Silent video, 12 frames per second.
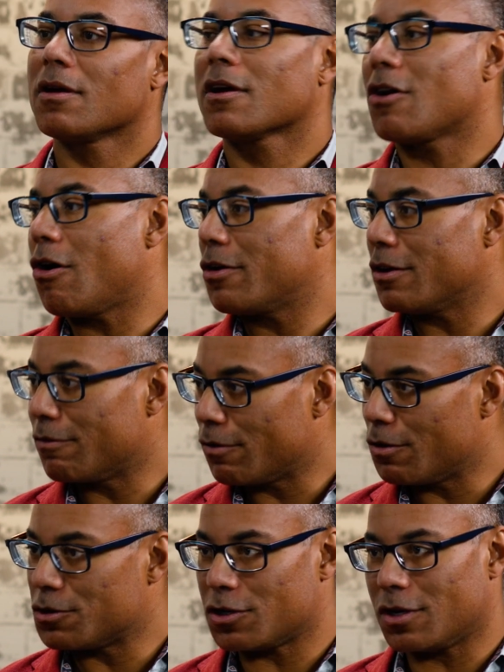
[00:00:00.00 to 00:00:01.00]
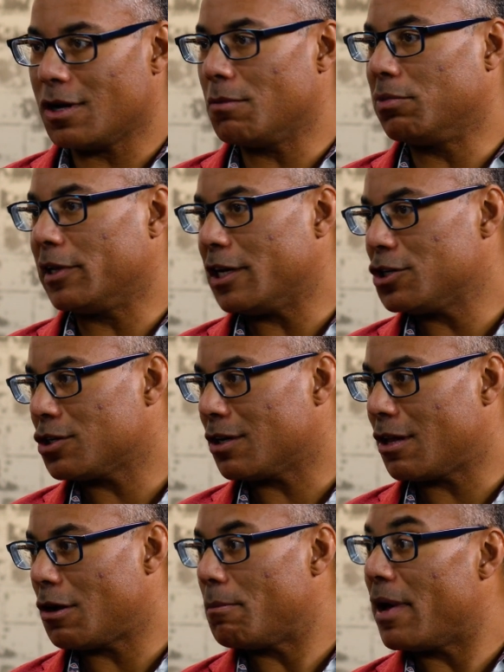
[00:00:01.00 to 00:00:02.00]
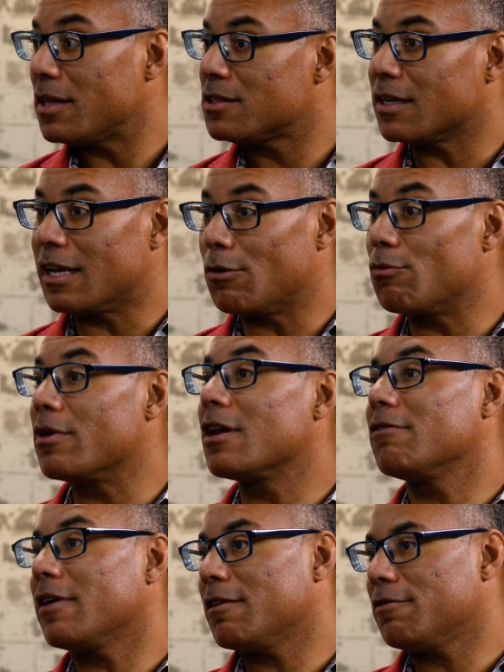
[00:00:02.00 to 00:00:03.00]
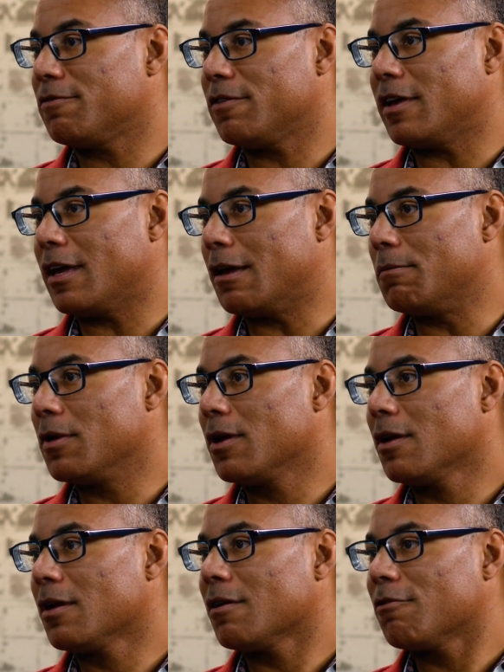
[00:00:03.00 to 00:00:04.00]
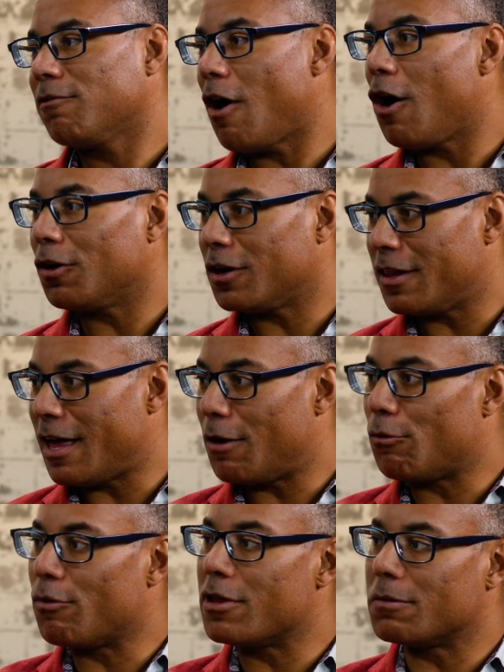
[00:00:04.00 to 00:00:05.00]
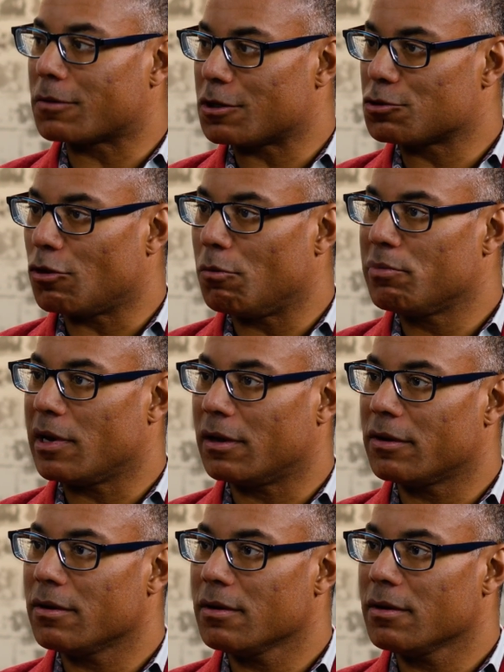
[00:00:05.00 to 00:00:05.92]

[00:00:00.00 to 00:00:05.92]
cardioversion, ablation, that are meant to get rid of AFib, fall into that rhythm control pillar.